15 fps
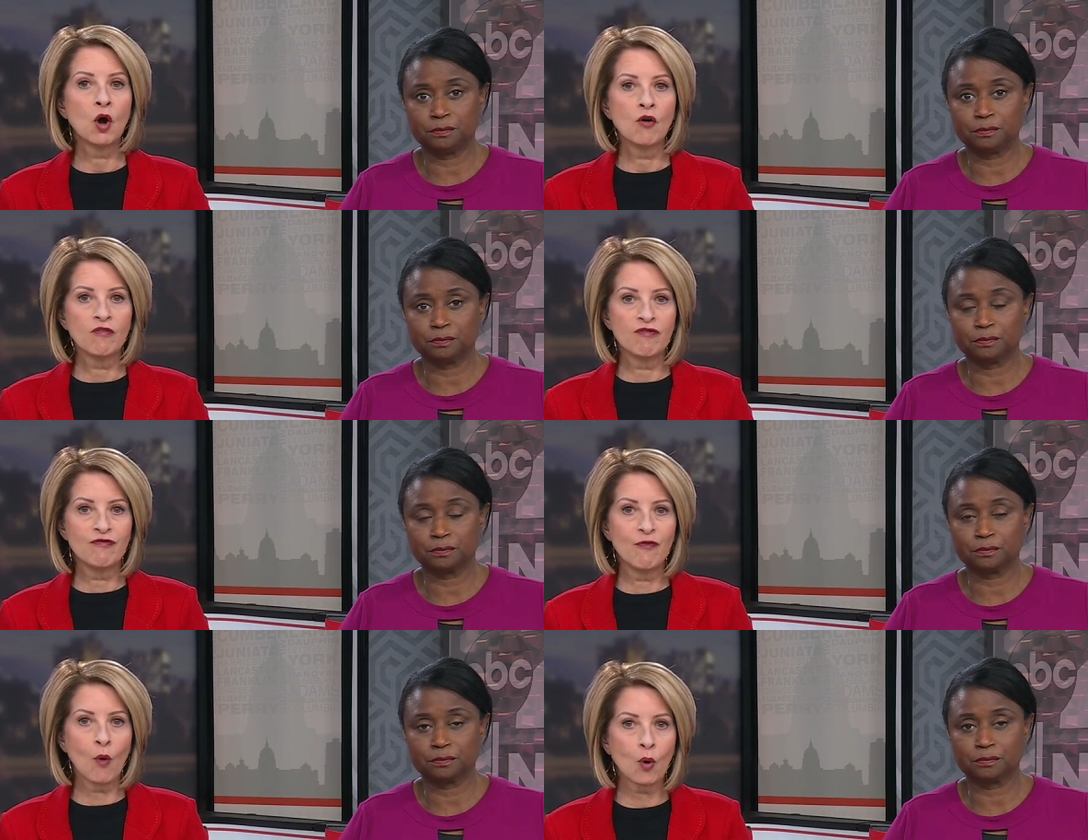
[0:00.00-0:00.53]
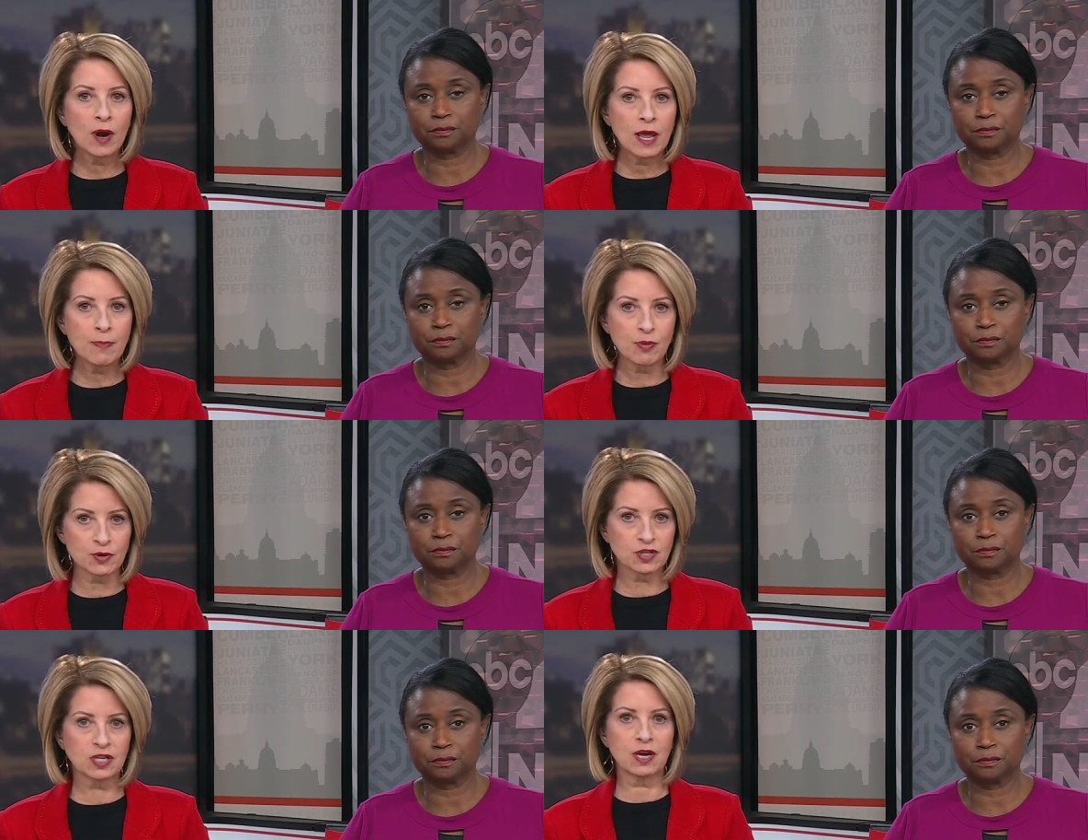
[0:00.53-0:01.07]

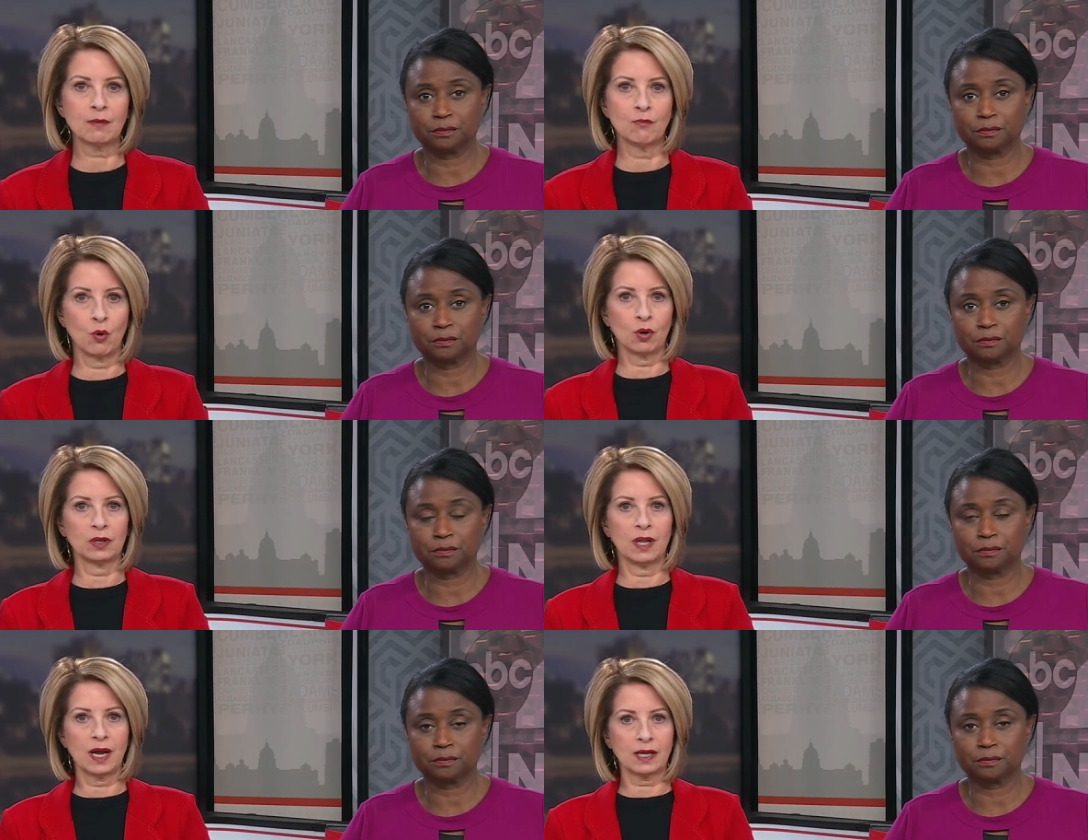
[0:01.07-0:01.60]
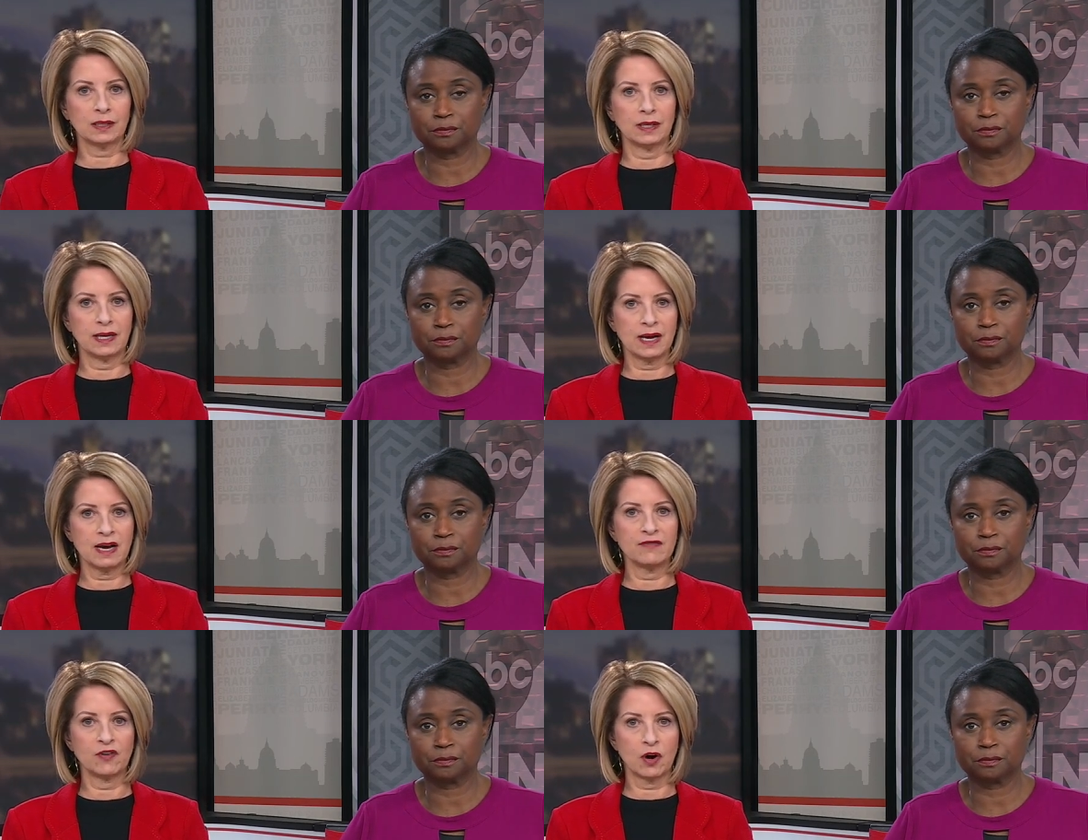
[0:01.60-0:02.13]
Speaker 1: 40% more likely to
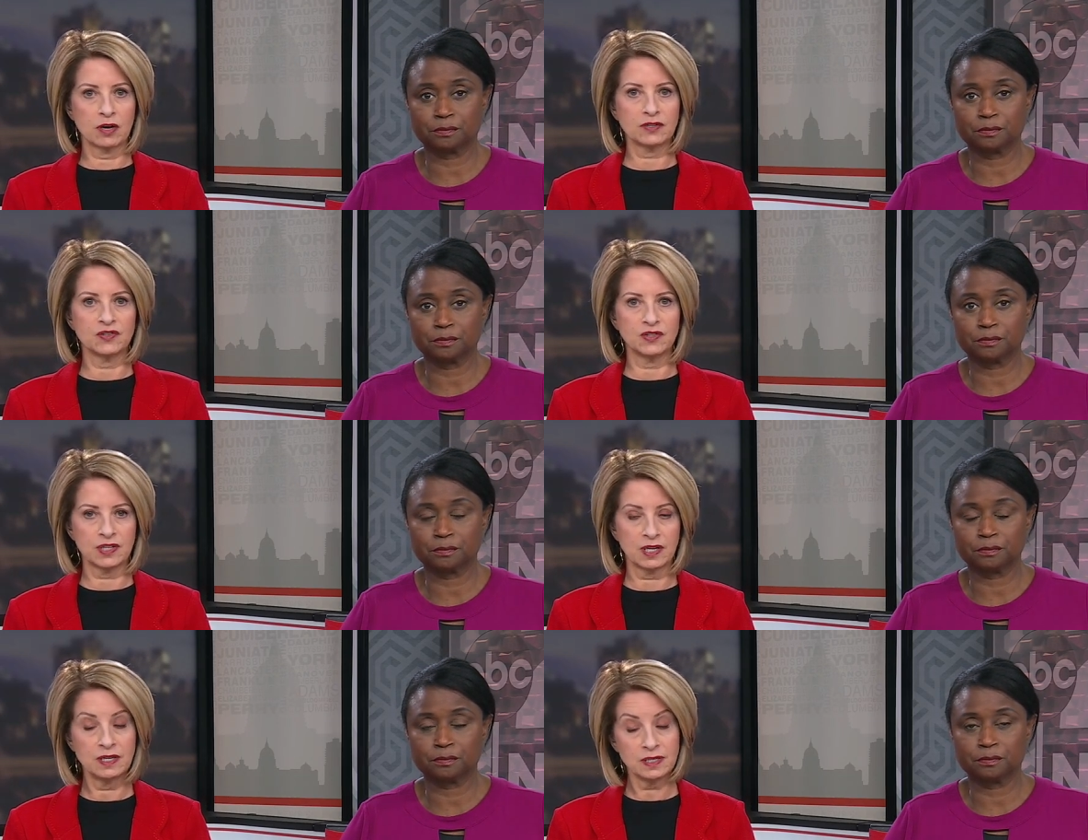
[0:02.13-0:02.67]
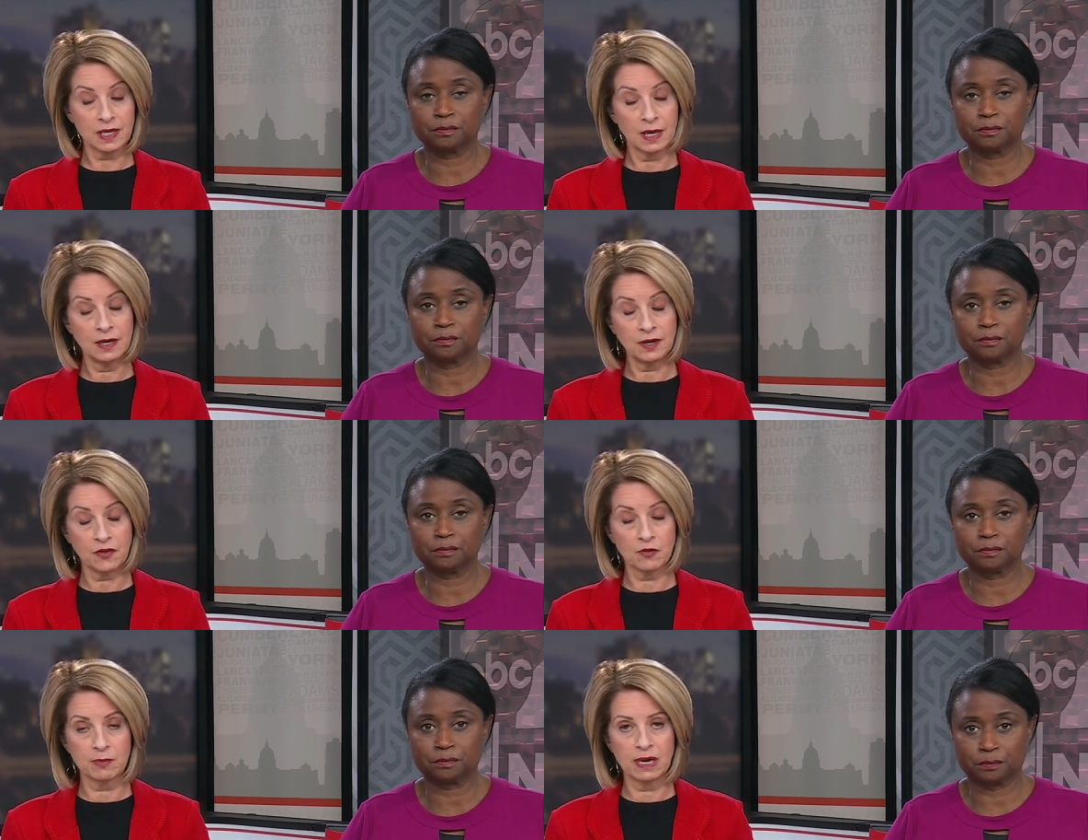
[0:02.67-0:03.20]
have heart disease and
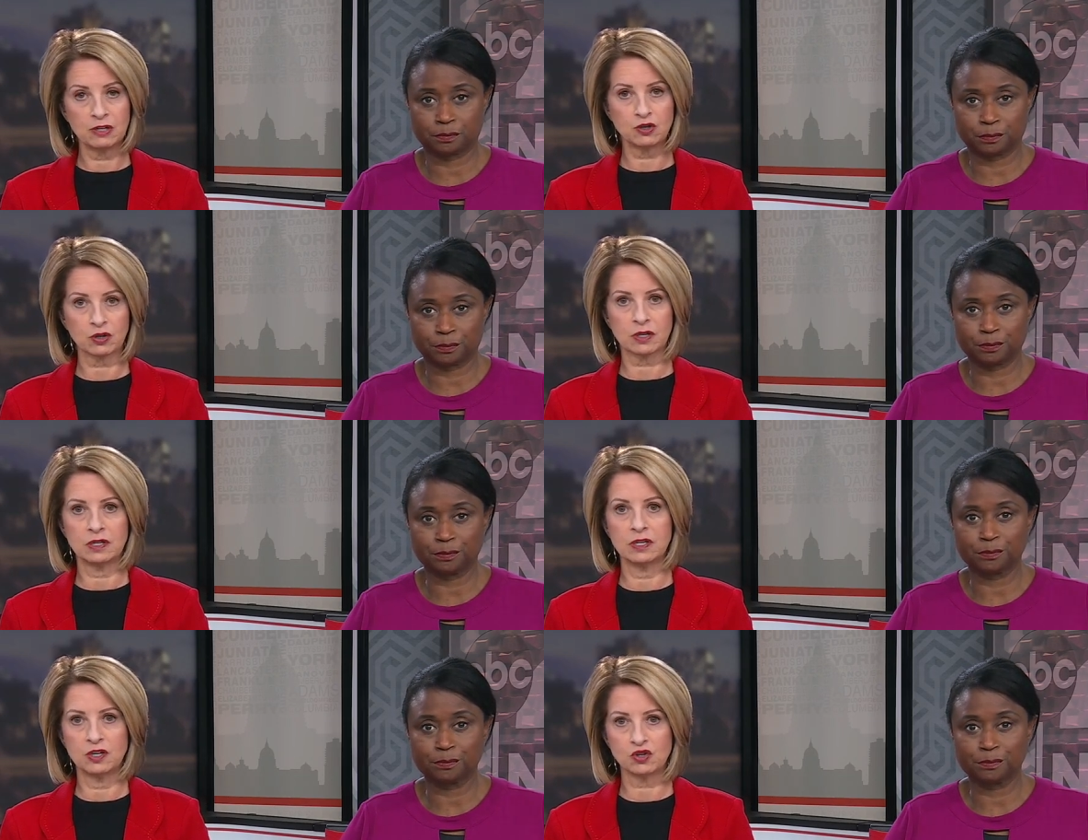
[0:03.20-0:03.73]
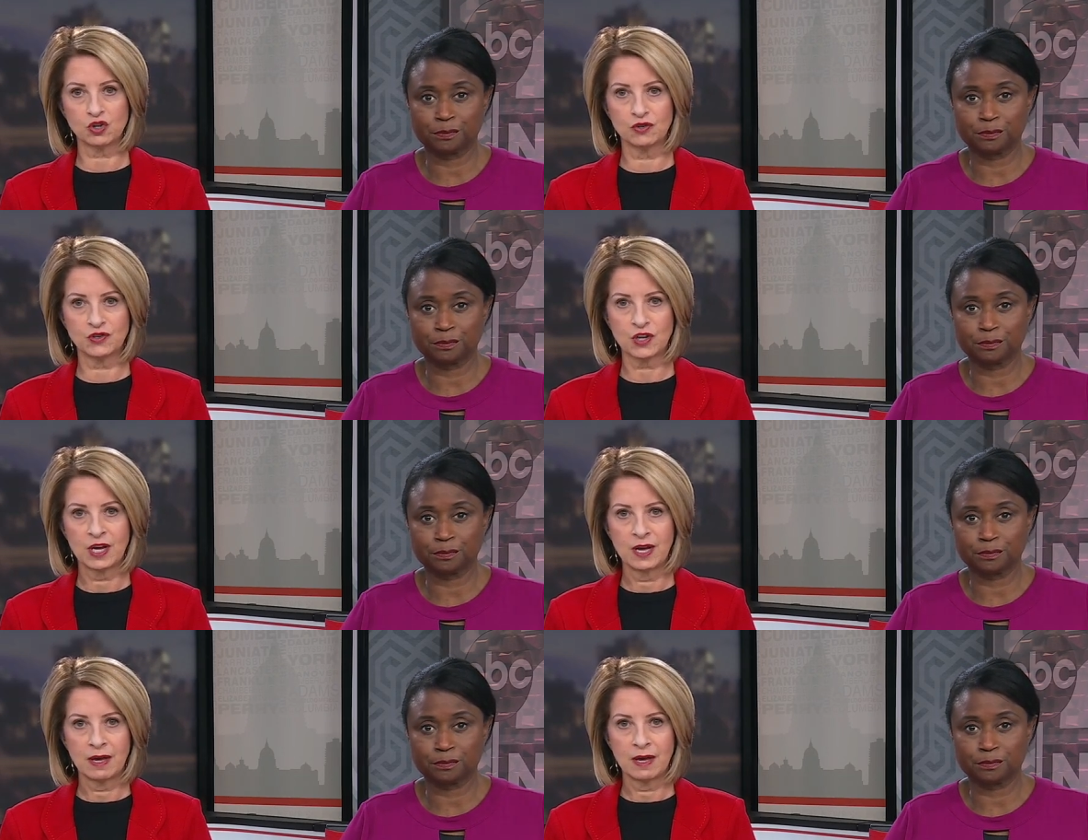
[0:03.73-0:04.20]
other major conditions